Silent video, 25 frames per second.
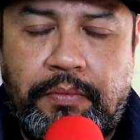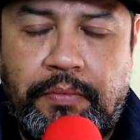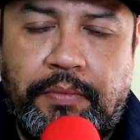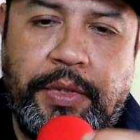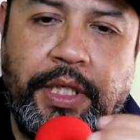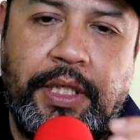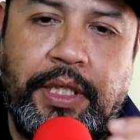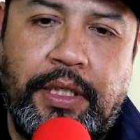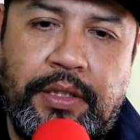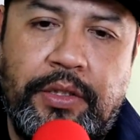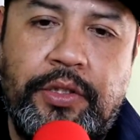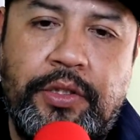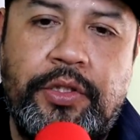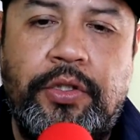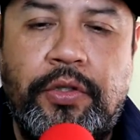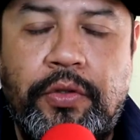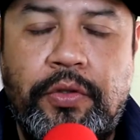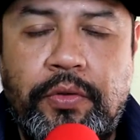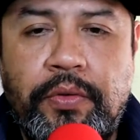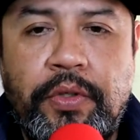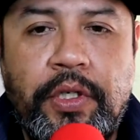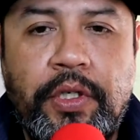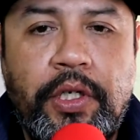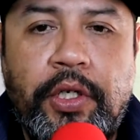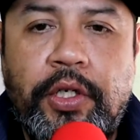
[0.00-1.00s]
because,
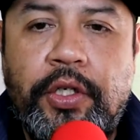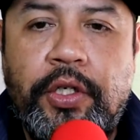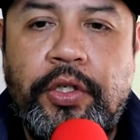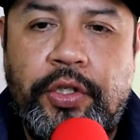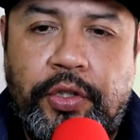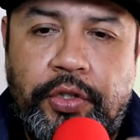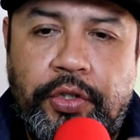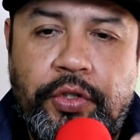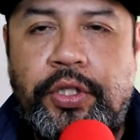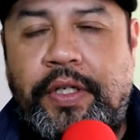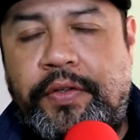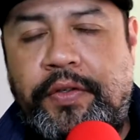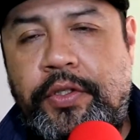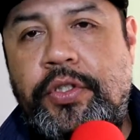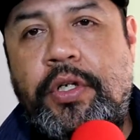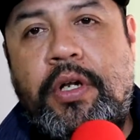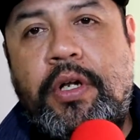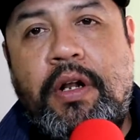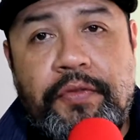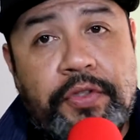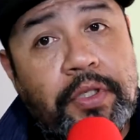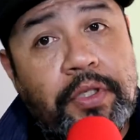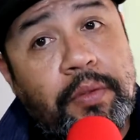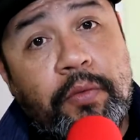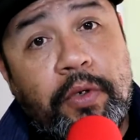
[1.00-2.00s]
you just have to start
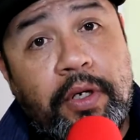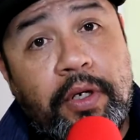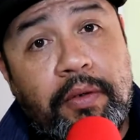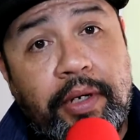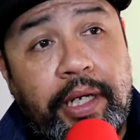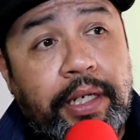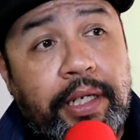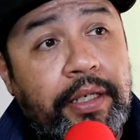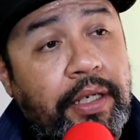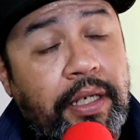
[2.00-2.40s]
off somewhere, right?